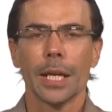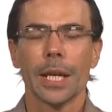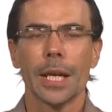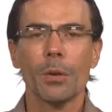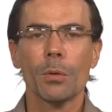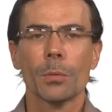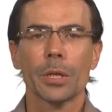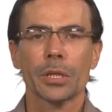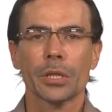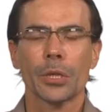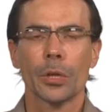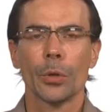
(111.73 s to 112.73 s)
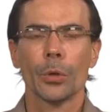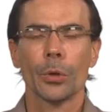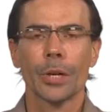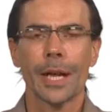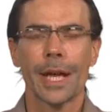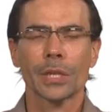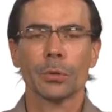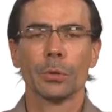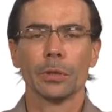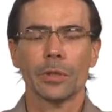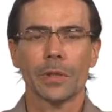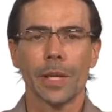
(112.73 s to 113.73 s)
Now I want to show
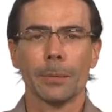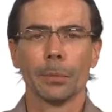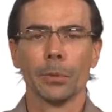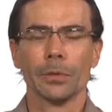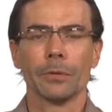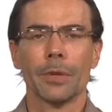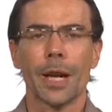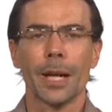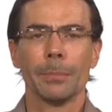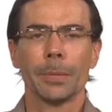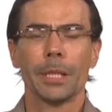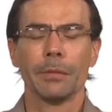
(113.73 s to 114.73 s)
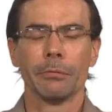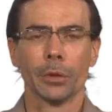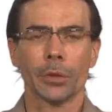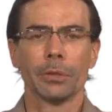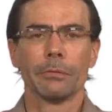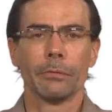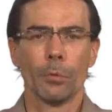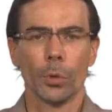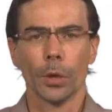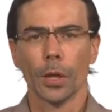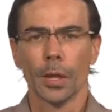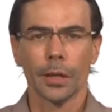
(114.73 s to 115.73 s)
actual examples of IP version
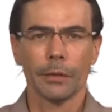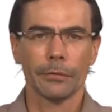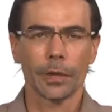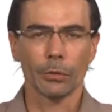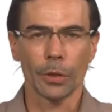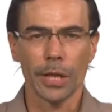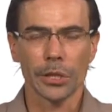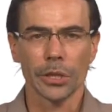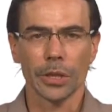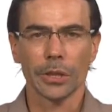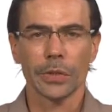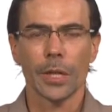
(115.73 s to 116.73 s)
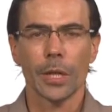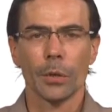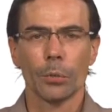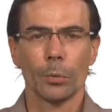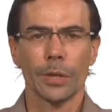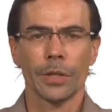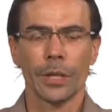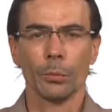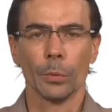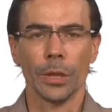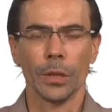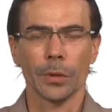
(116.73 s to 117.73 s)
4 configurations
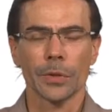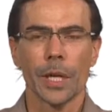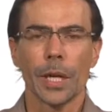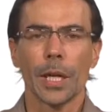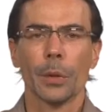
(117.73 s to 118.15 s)
within Windows.